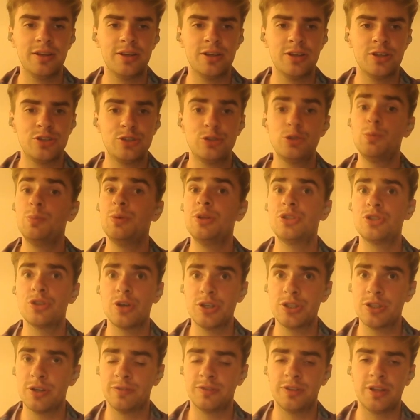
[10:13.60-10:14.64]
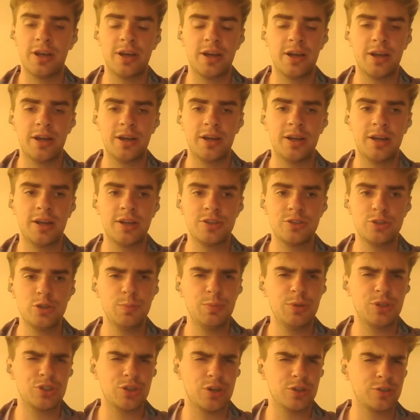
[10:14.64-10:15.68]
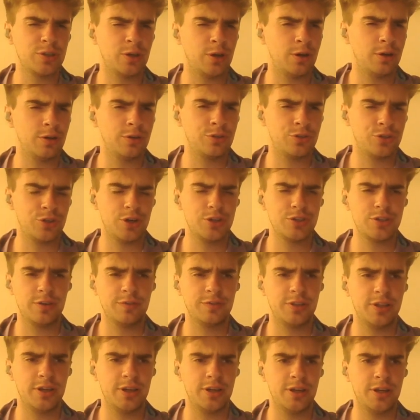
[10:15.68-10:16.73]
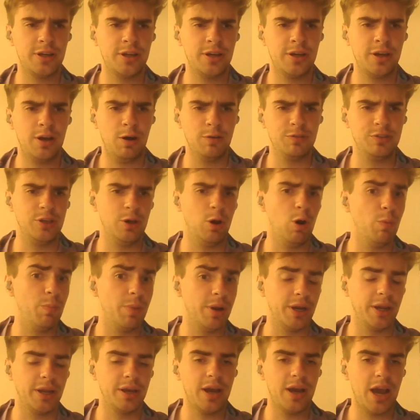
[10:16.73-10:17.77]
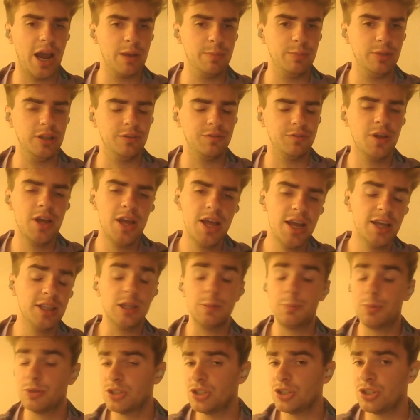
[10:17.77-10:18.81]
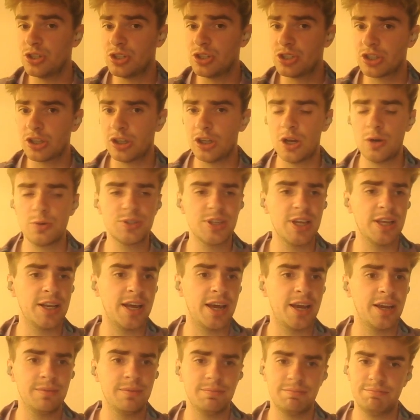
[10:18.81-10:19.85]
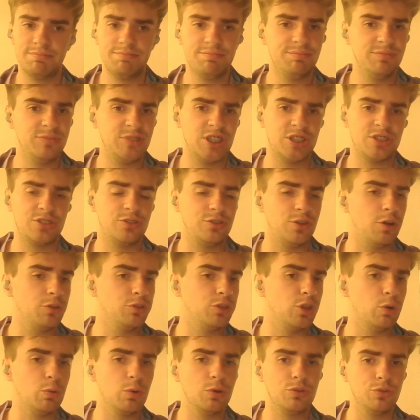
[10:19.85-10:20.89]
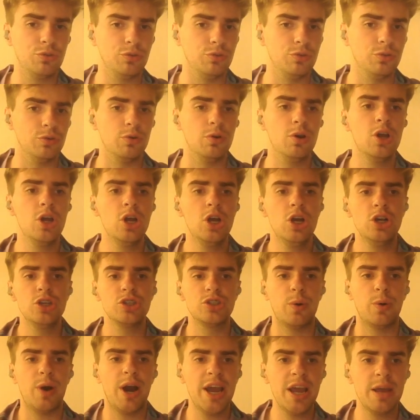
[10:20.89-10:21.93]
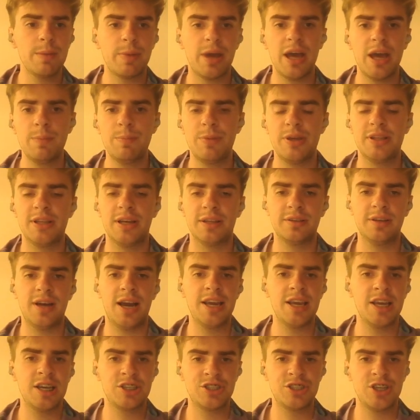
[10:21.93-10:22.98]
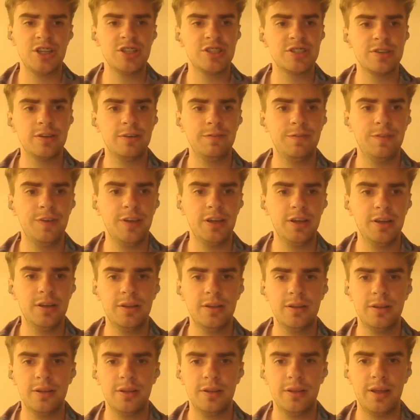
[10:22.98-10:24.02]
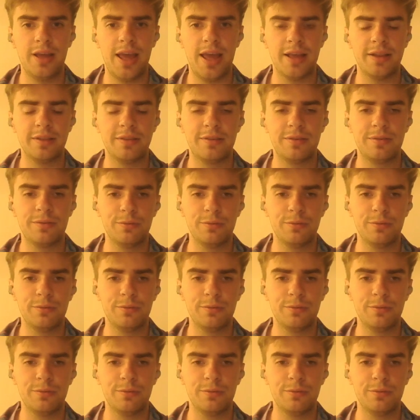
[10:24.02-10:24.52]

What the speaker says: stupid choice of the choice of the opening. I believe the position is closed, and I just don't know what to do. So I am happy that I exchanged something, and